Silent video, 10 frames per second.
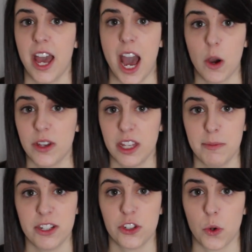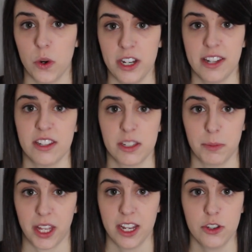How can they be stored and
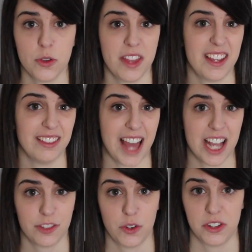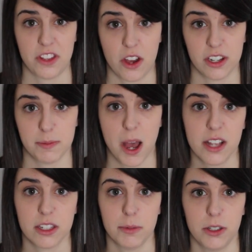displayed so that they last for as long as
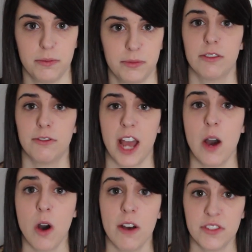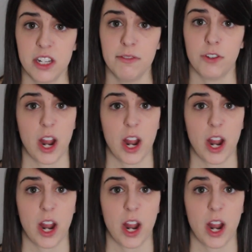possible? How often and